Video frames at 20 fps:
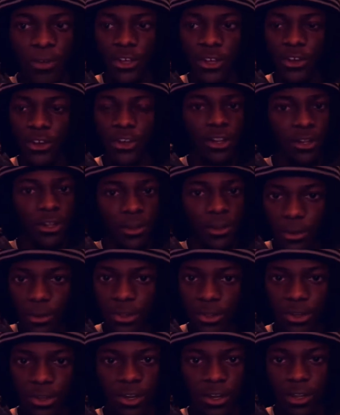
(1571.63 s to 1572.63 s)
You're going to
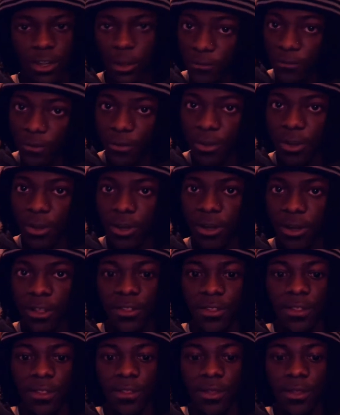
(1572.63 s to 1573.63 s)
lose. You're going to learn from your
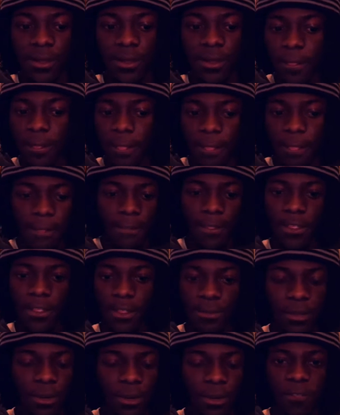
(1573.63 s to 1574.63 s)
loss, and
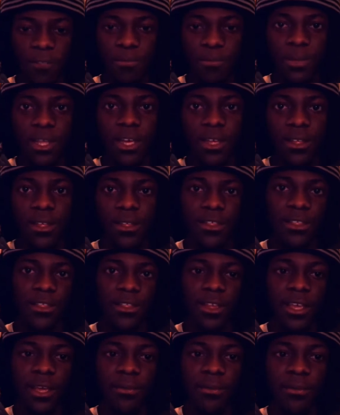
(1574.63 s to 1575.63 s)
just, you know, just play. It's just
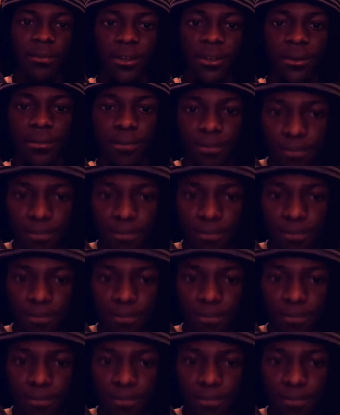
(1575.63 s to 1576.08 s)
a game, so.